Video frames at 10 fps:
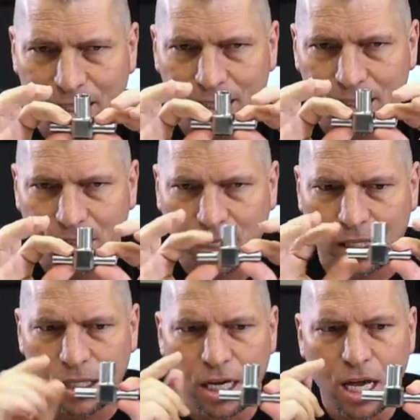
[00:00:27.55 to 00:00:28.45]
It is
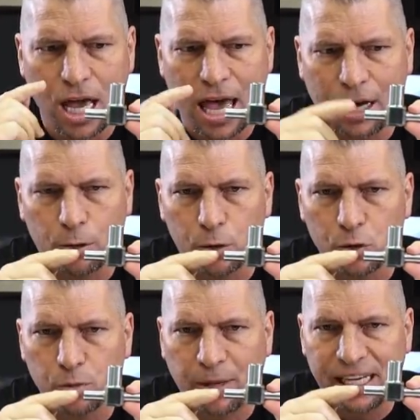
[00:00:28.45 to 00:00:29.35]
uh,
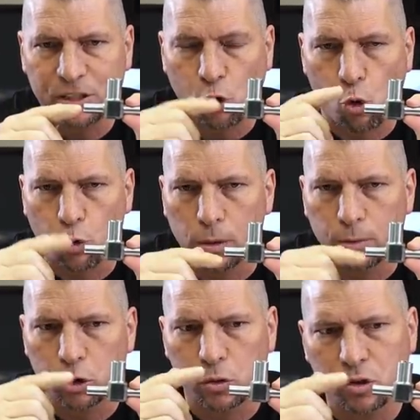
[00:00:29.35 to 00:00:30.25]
aerospace
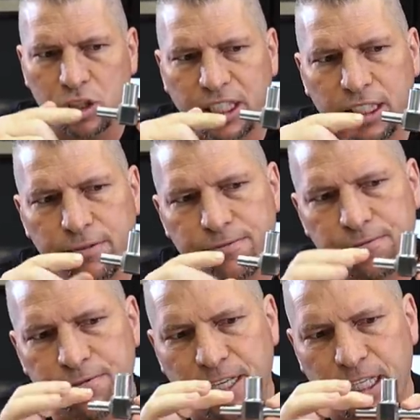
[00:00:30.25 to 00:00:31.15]
orbital T
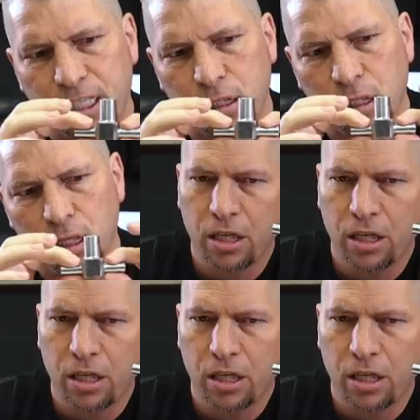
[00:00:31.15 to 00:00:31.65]
fitting.